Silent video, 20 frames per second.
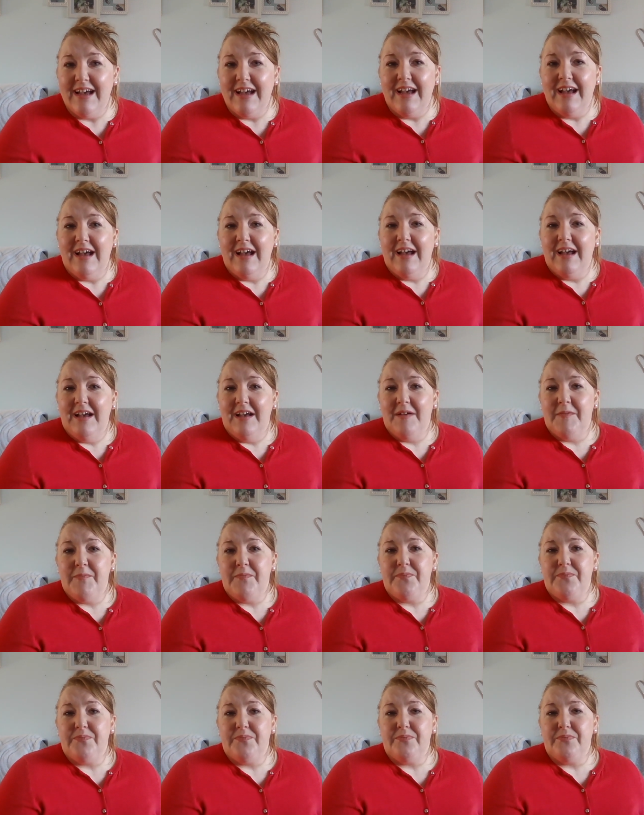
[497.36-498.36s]

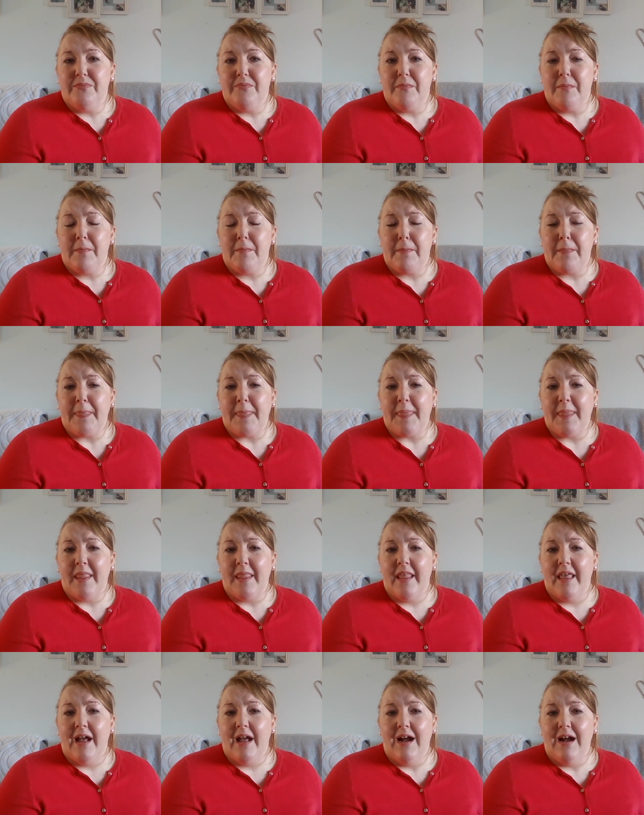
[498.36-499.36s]

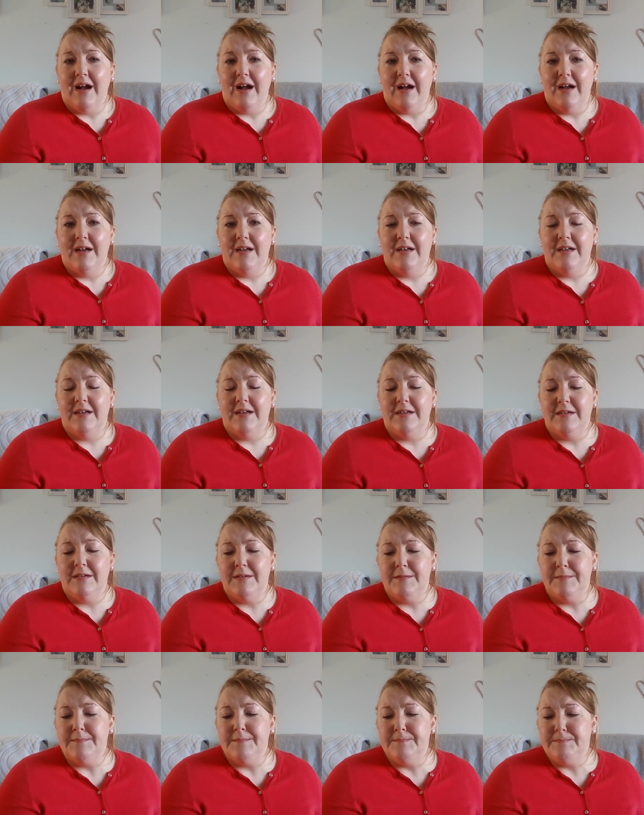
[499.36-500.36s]

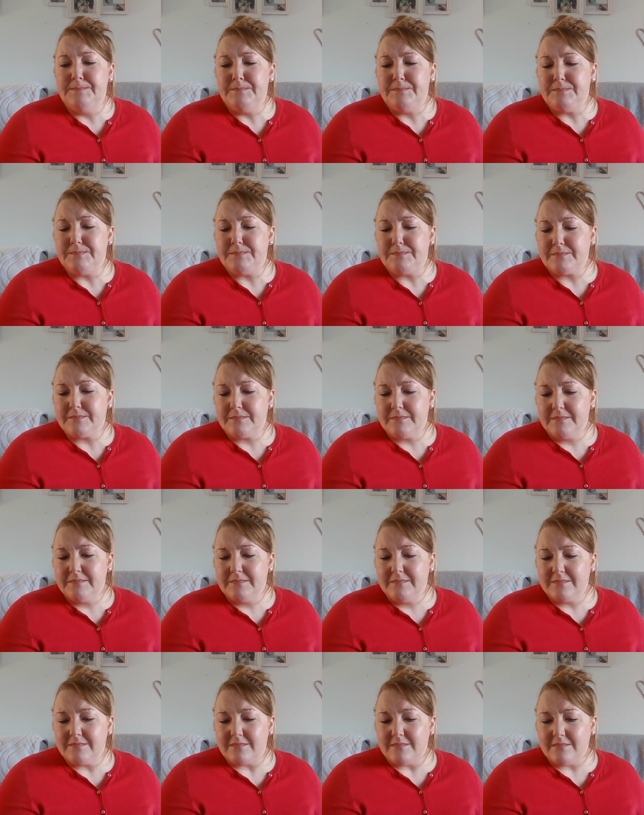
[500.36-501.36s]

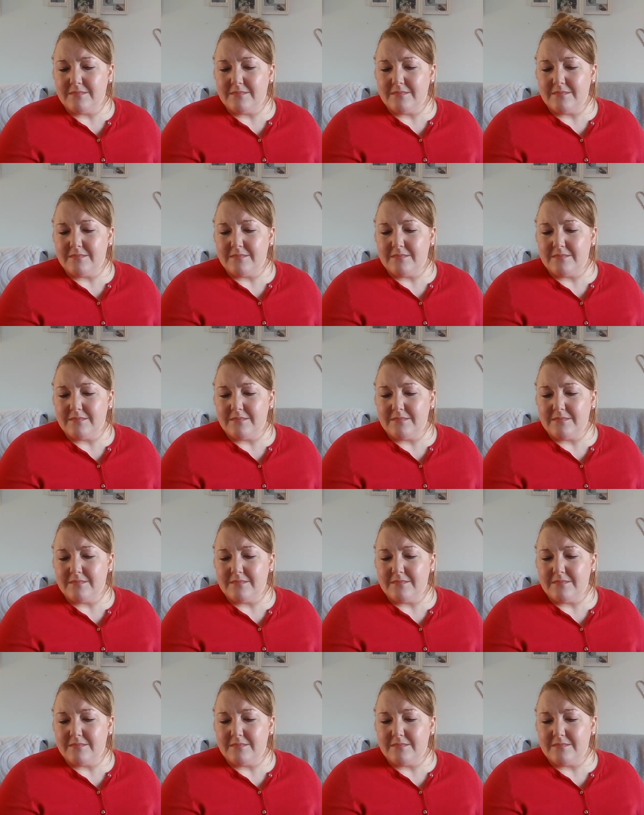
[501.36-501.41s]
No one is speaking in this clip.